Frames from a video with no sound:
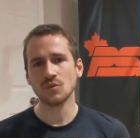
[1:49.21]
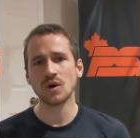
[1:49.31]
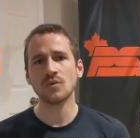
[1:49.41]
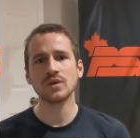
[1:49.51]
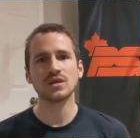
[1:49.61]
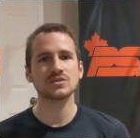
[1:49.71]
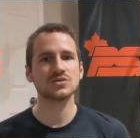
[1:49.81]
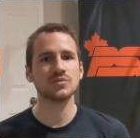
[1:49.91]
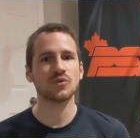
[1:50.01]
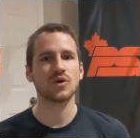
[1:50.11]
Well, we get
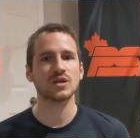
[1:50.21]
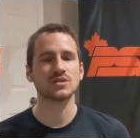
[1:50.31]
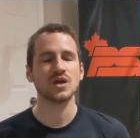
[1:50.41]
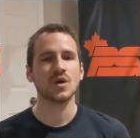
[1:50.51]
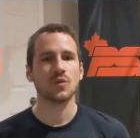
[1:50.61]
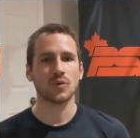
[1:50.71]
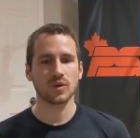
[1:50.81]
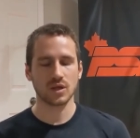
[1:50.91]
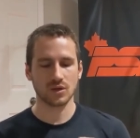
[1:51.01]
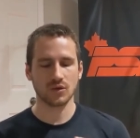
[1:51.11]
to a point where
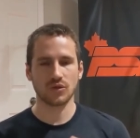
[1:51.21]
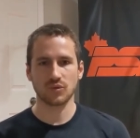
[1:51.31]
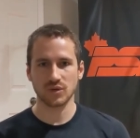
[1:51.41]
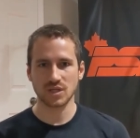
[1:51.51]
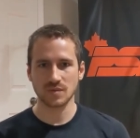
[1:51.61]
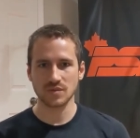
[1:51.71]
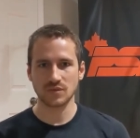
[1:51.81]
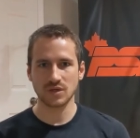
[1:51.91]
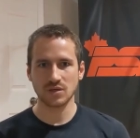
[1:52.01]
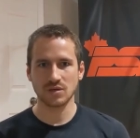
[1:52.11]
we can go three times a
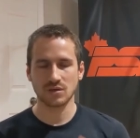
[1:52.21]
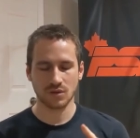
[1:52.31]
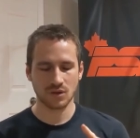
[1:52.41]
week,